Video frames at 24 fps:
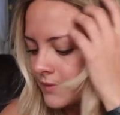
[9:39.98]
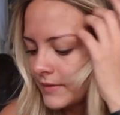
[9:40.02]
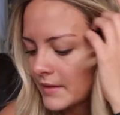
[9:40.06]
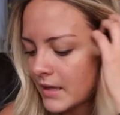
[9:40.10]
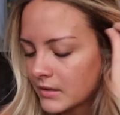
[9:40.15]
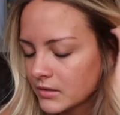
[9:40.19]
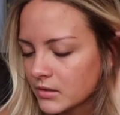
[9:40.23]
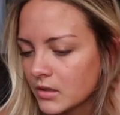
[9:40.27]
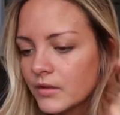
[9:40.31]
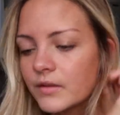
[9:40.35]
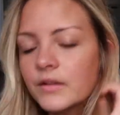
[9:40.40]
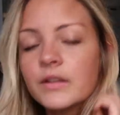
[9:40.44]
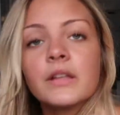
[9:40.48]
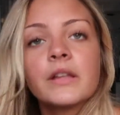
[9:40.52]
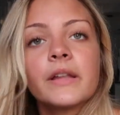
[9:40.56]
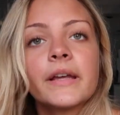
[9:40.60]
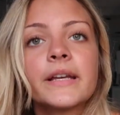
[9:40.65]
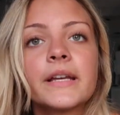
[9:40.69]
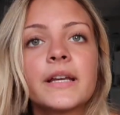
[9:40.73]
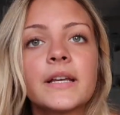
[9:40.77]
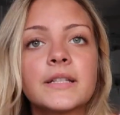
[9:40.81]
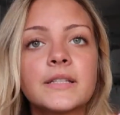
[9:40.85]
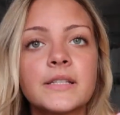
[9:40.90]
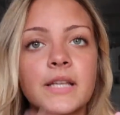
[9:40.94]
That's all the
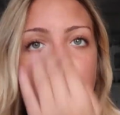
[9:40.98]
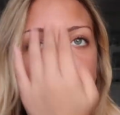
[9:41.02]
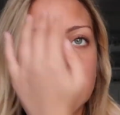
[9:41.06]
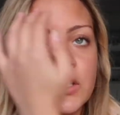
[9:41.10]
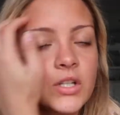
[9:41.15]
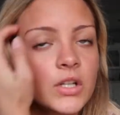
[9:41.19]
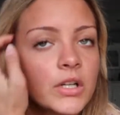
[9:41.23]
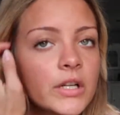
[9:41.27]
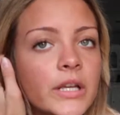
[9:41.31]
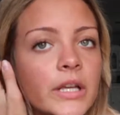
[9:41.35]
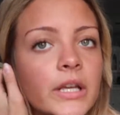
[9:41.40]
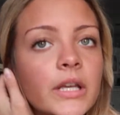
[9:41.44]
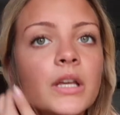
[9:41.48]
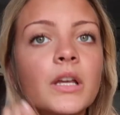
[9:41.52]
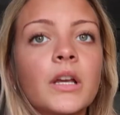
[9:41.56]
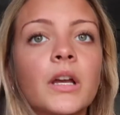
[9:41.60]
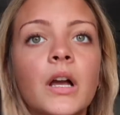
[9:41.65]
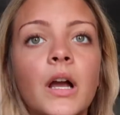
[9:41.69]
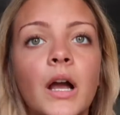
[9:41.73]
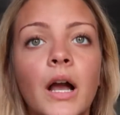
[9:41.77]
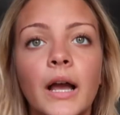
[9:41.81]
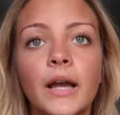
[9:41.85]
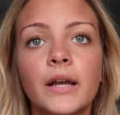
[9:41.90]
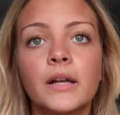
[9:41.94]
like accessory
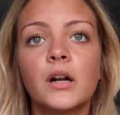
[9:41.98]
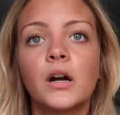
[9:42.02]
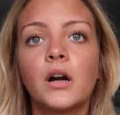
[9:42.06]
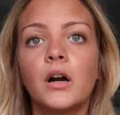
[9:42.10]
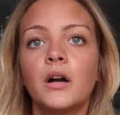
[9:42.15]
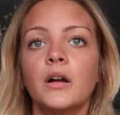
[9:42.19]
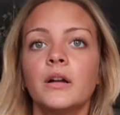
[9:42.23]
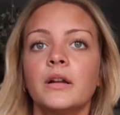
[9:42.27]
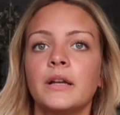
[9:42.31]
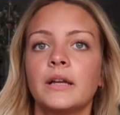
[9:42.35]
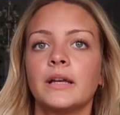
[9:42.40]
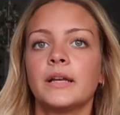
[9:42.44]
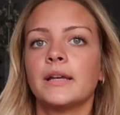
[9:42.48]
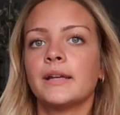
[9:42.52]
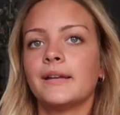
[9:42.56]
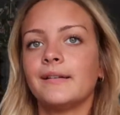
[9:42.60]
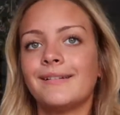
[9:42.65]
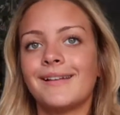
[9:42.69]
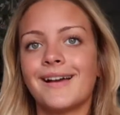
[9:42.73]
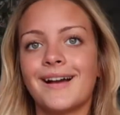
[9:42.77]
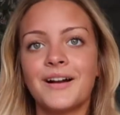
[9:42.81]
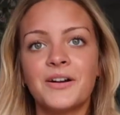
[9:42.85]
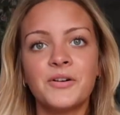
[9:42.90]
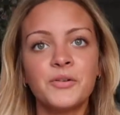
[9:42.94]
I got, and
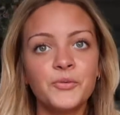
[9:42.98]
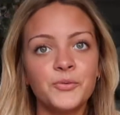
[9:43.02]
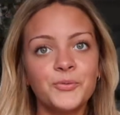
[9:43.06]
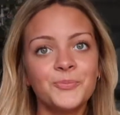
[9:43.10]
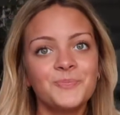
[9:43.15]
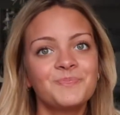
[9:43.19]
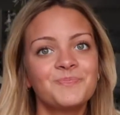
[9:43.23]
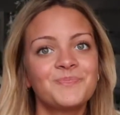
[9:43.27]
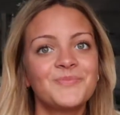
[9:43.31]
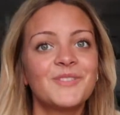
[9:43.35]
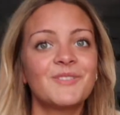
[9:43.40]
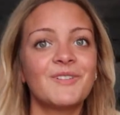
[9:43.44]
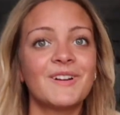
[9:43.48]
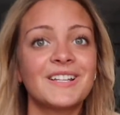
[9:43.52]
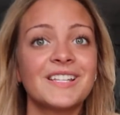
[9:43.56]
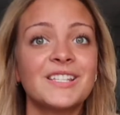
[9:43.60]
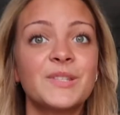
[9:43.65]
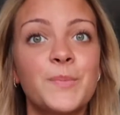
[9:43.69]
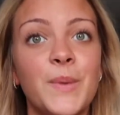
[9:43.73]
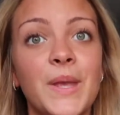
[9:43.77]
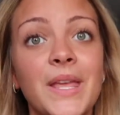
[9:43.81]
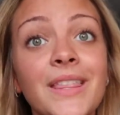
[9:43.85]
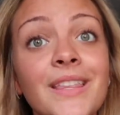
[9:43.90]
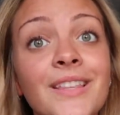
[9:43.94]
now the rest is
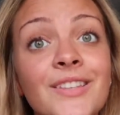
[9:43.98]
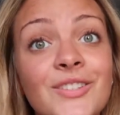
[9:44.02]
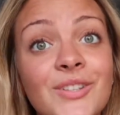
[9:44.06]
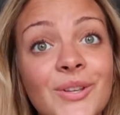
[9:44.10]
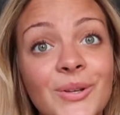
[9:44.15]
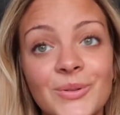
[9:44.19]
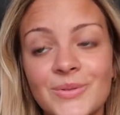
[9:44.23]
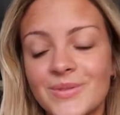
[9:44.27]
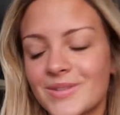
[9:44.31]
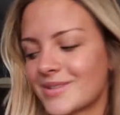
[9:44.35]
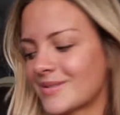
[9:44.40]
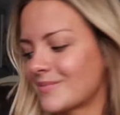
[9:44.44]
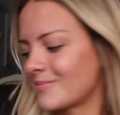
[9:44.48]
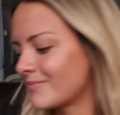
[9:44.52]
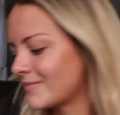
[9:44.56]
bathing suits.